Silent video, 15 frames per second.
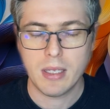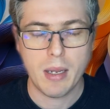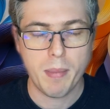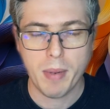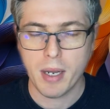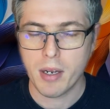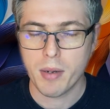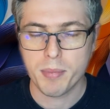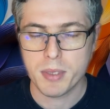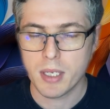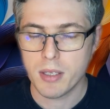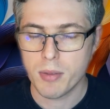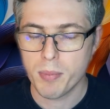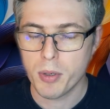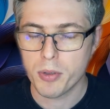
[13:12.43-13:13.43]
They might
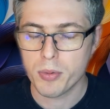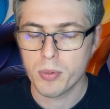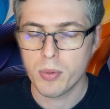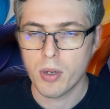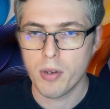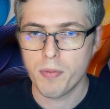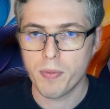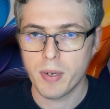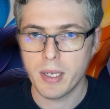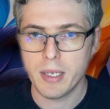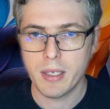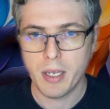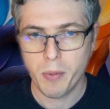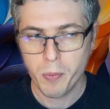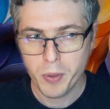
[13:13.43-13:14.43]
update the model, hopefully
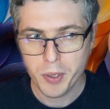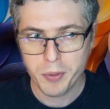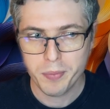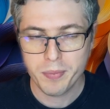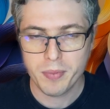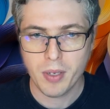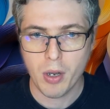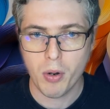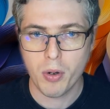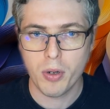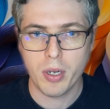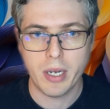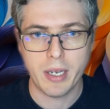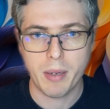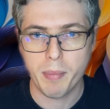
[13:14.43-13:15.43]
they will,
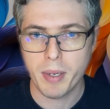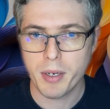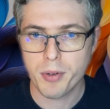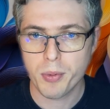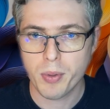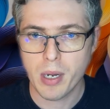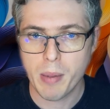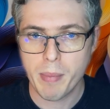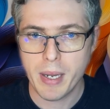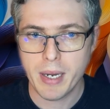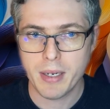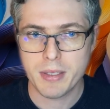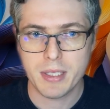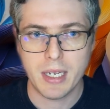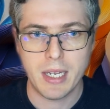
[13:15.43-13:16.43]
or a competitor will come
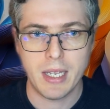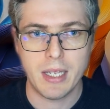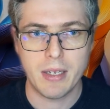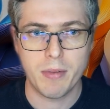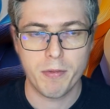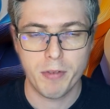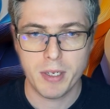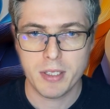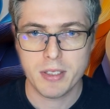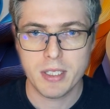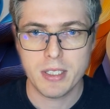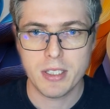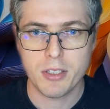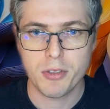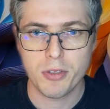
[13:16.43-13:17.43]
out and fix
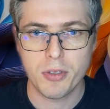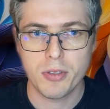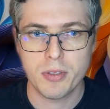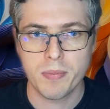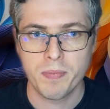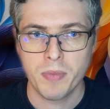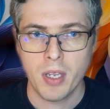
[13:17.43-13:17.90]
these issues.